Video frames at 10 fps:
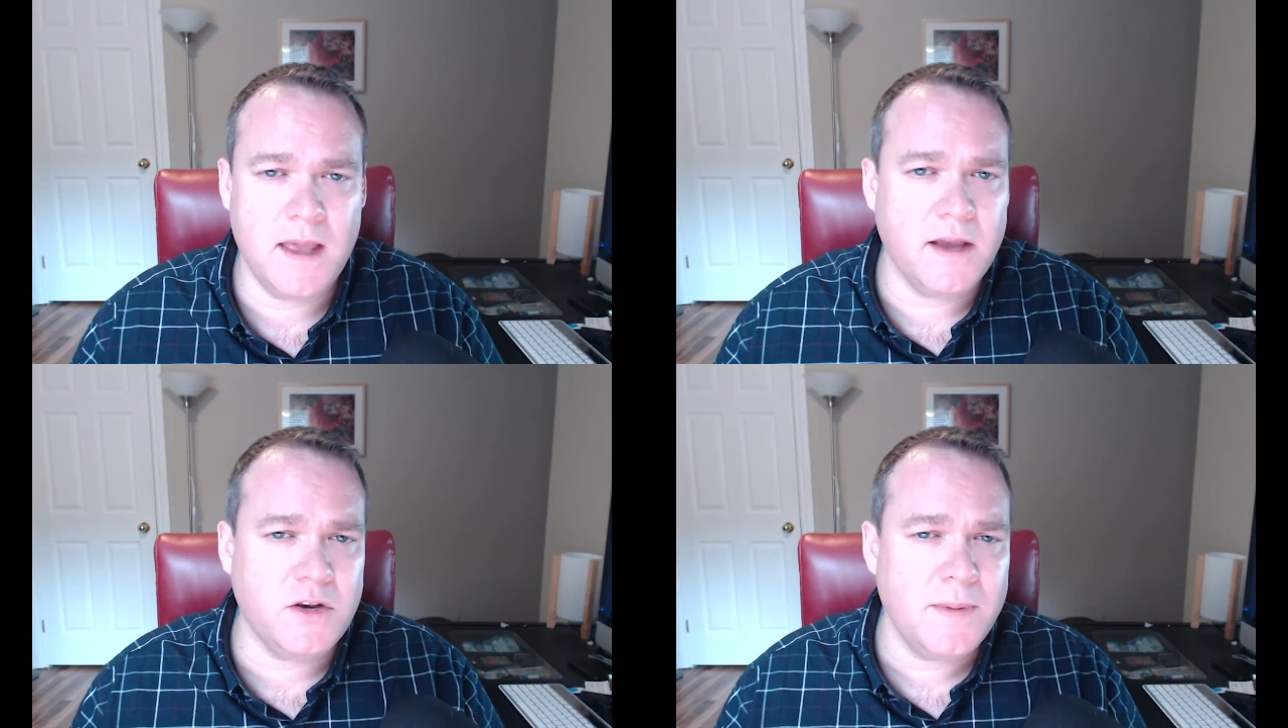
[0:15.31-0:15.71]

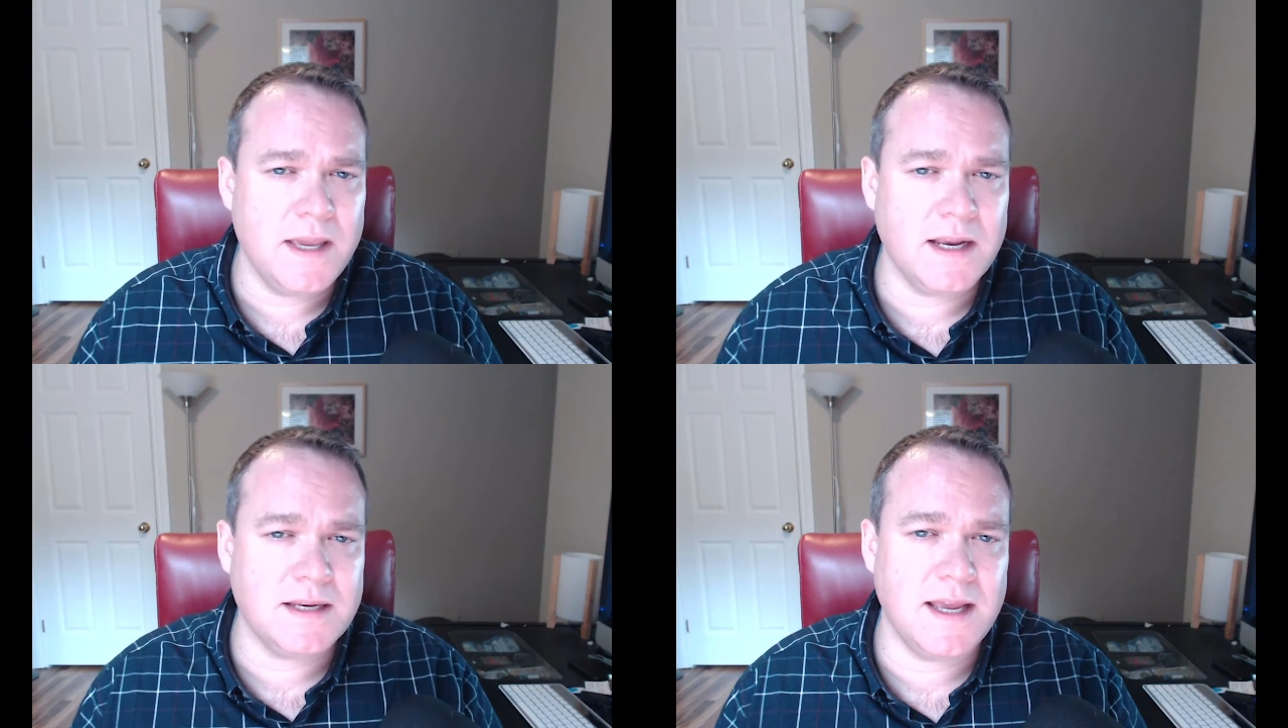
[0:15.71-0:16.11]
Adobe
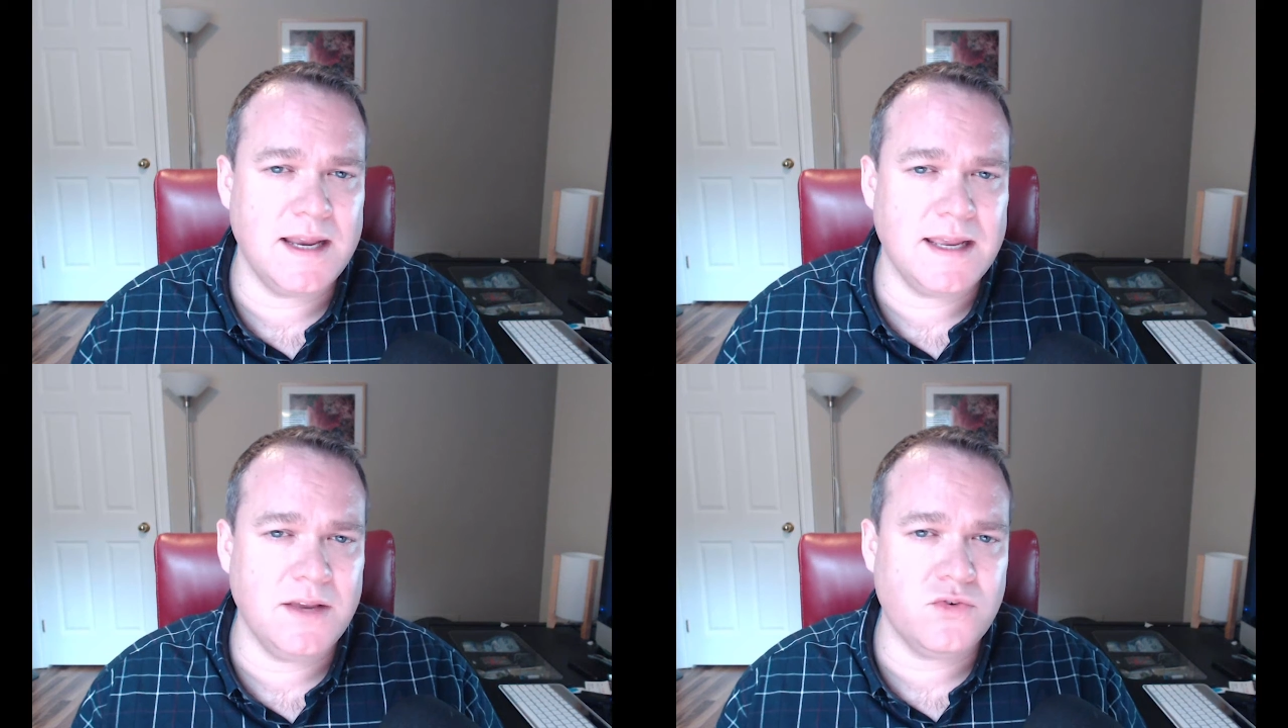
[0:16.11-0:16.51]
Connect
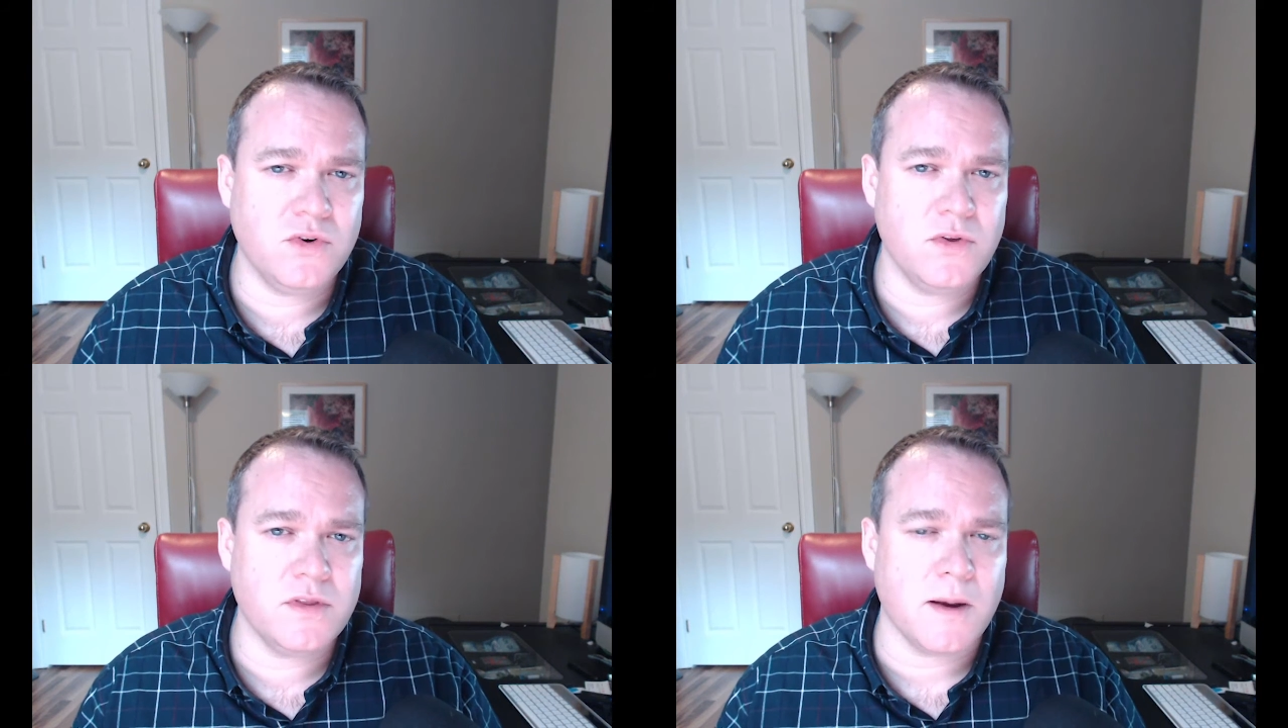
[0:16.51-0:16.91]
10
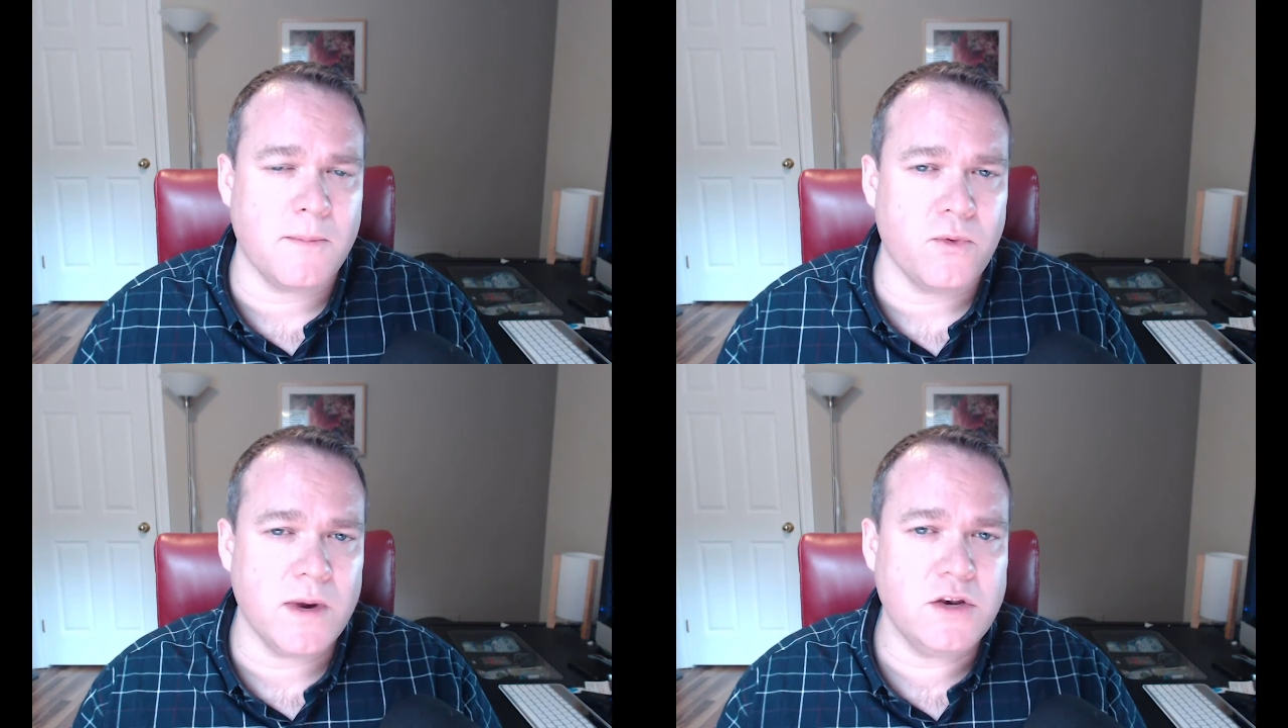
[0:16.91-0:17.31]
introduced a
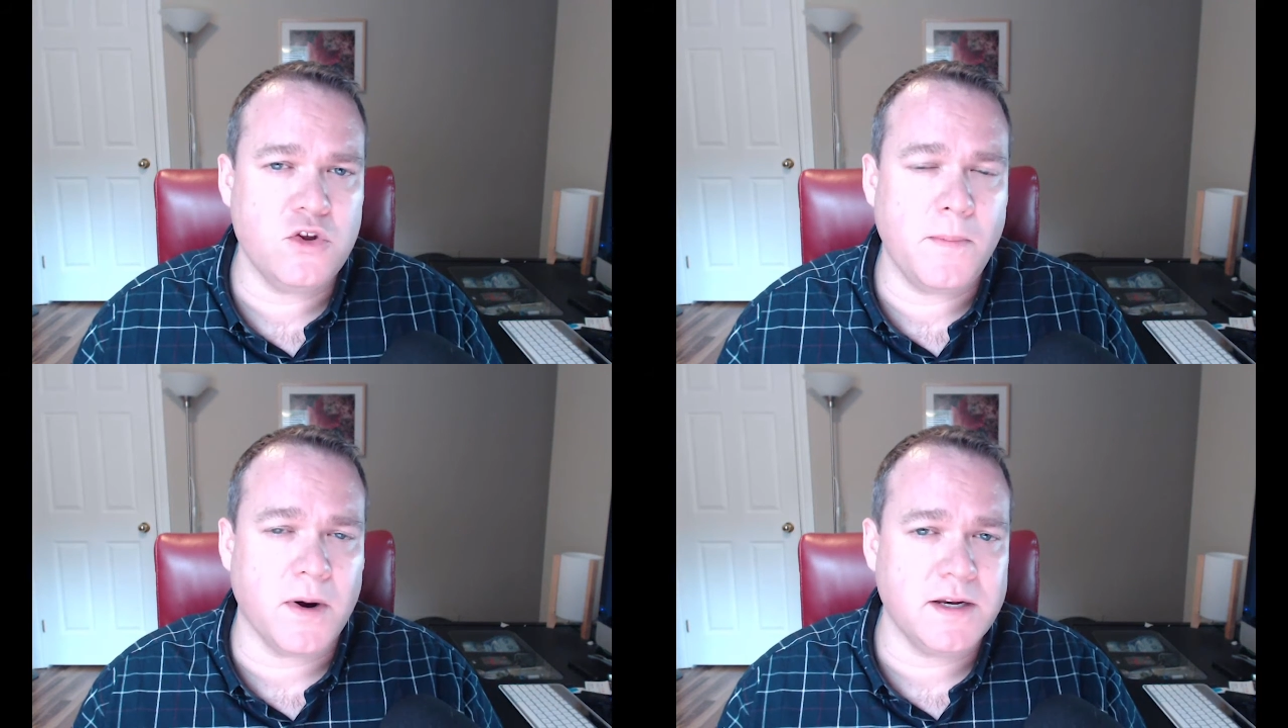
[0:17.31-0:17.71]
brand
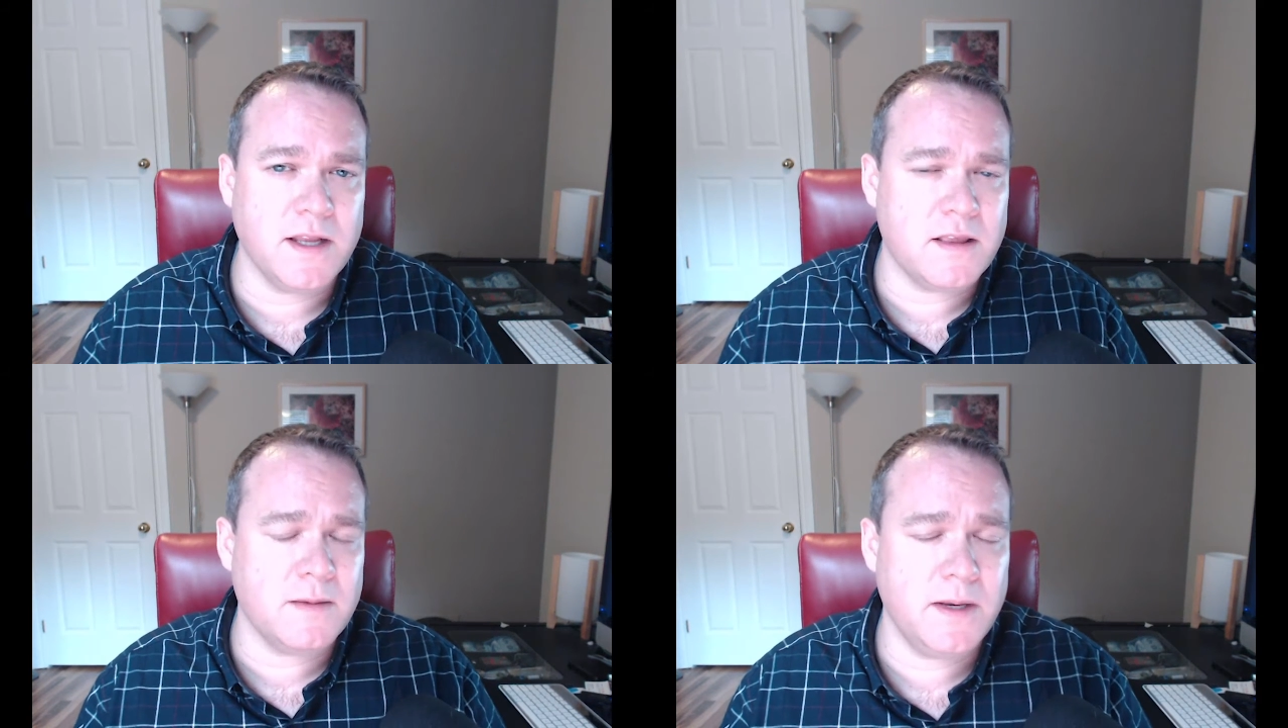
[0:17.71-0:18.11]
new
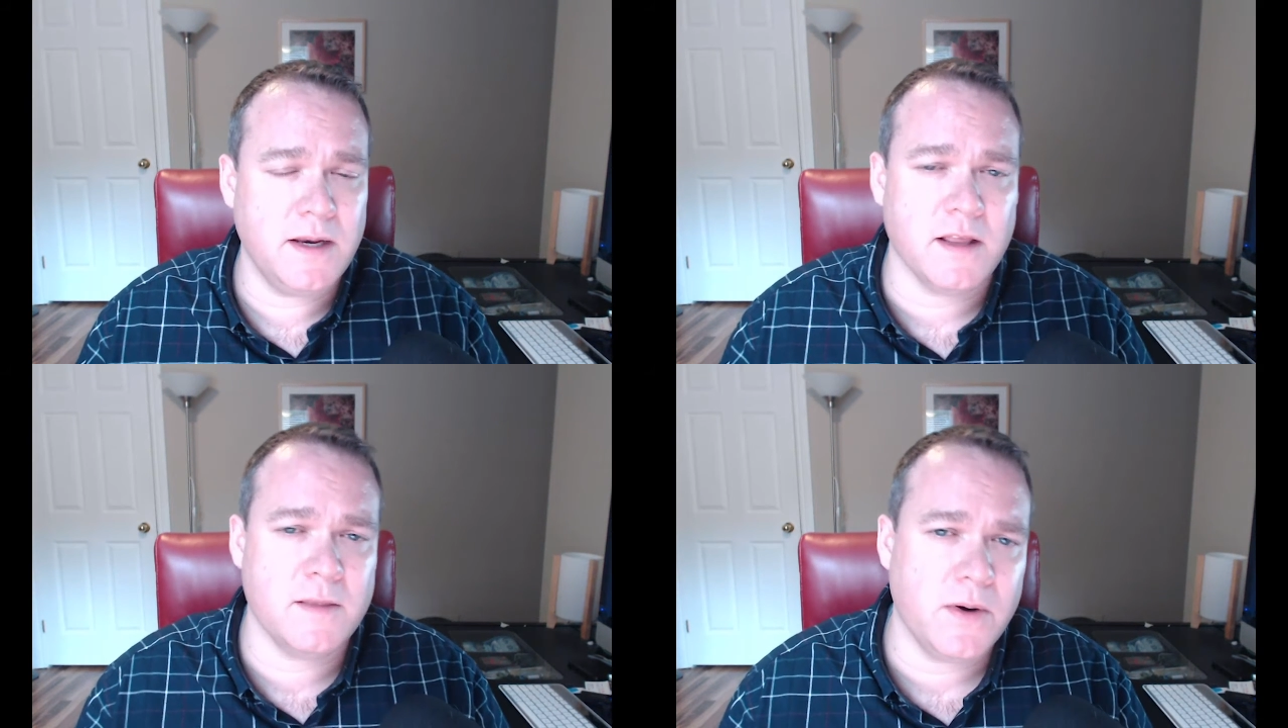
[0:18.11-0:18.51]

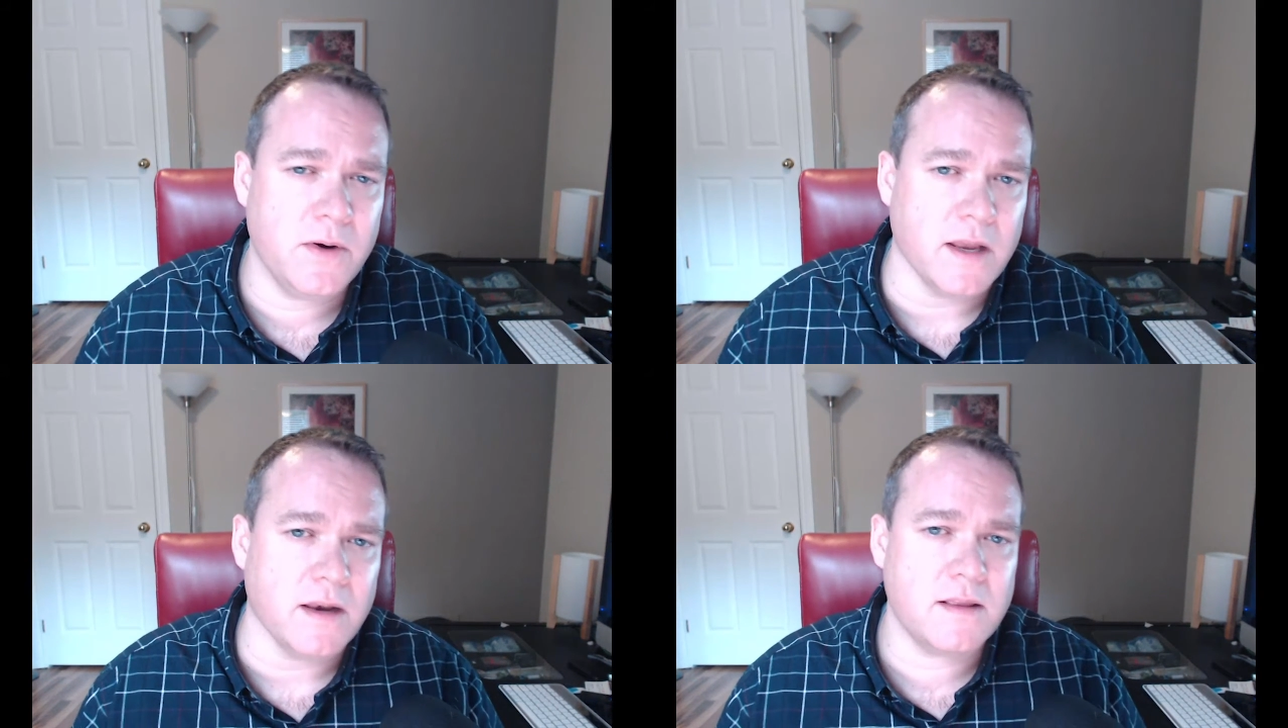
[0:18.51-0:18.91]
participant
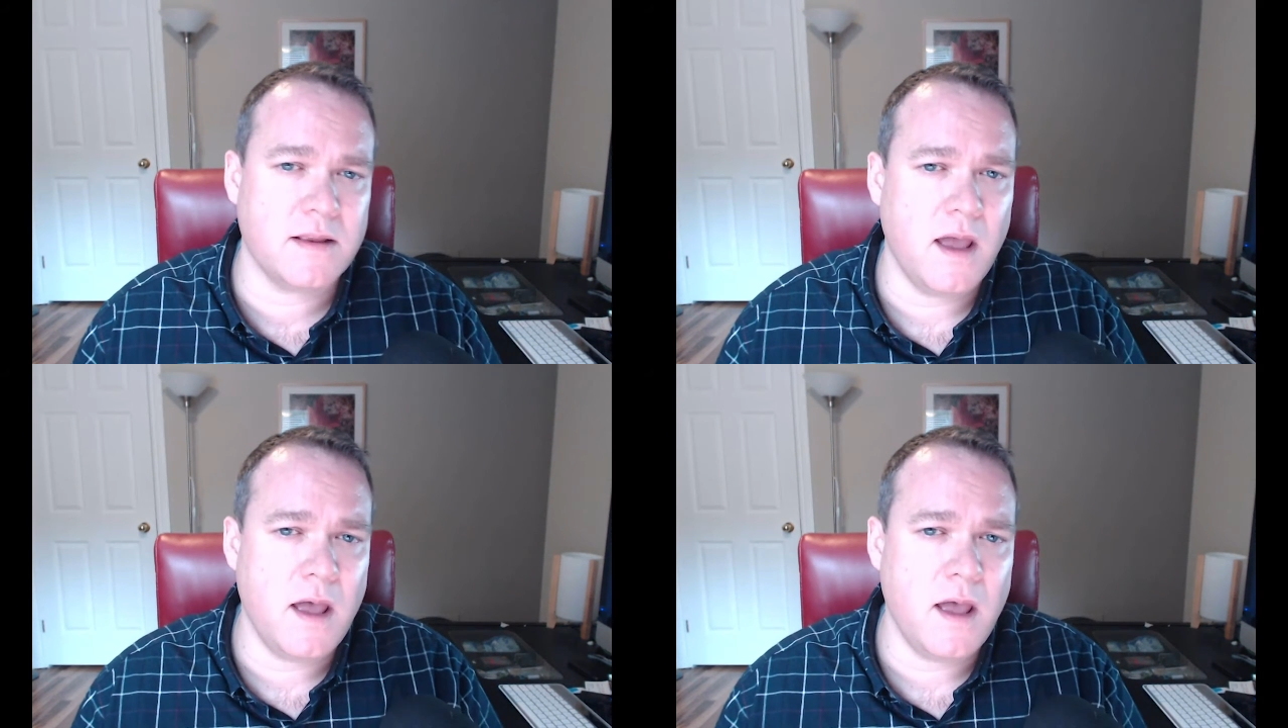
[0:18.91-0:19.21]
experience